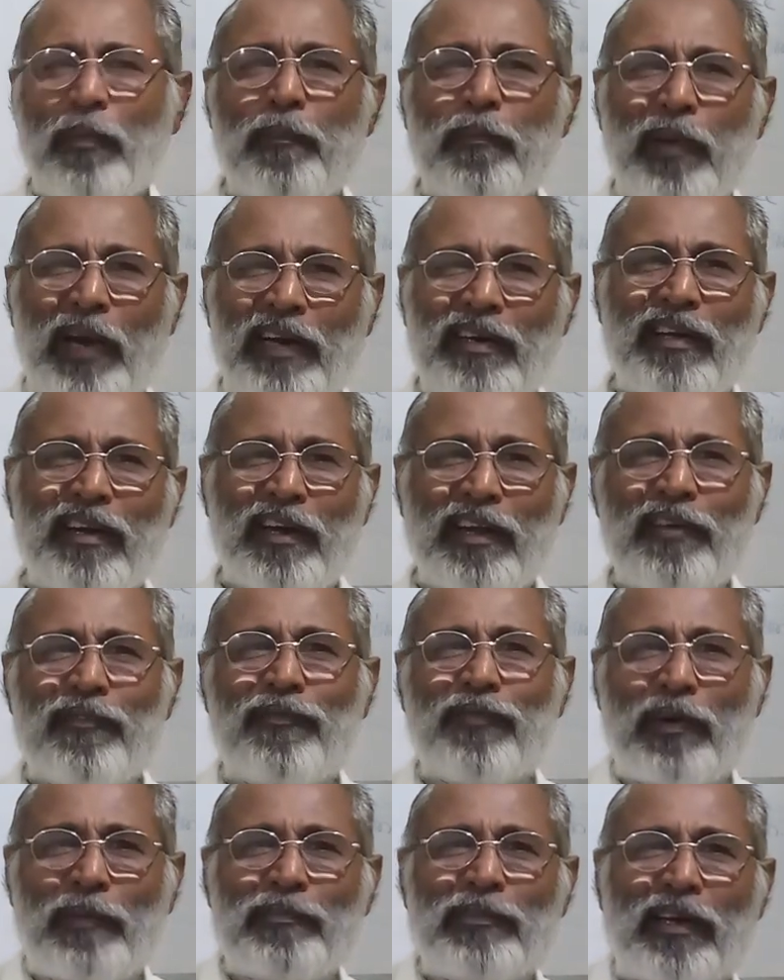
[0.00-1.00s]
plundering
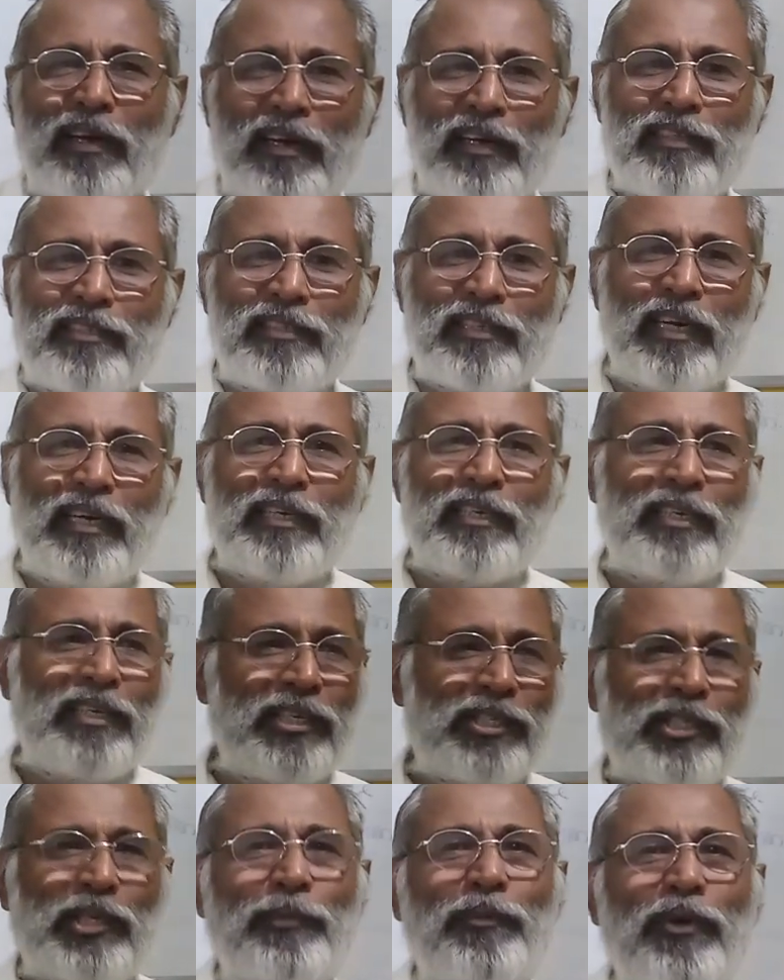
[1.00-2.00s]
from the rich and
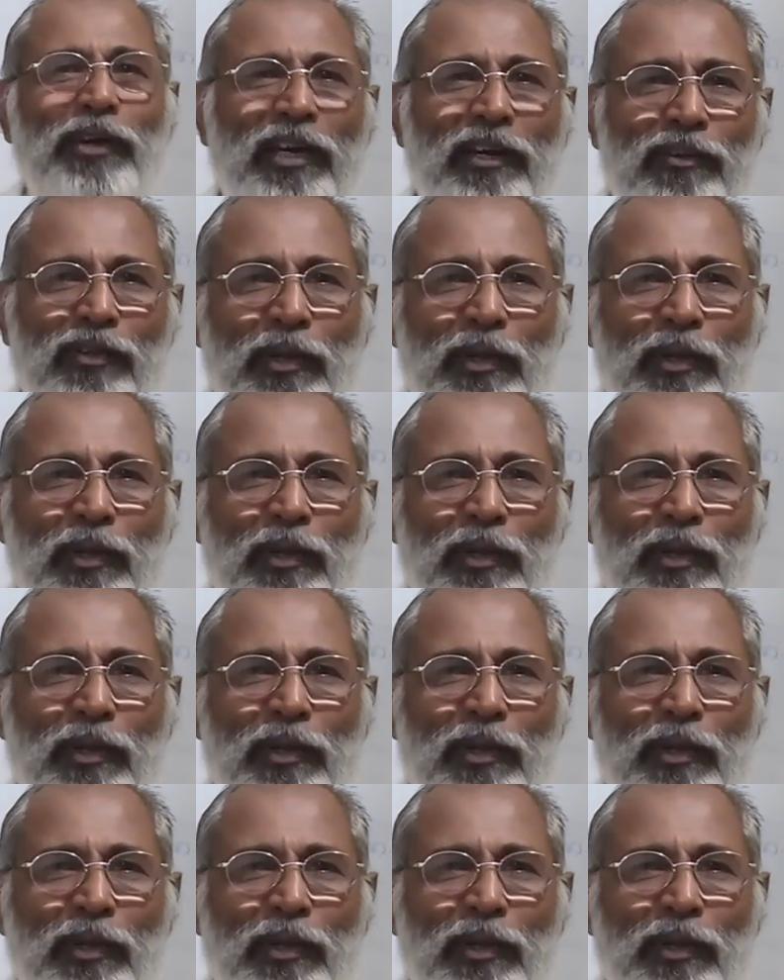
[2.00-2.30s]
distributing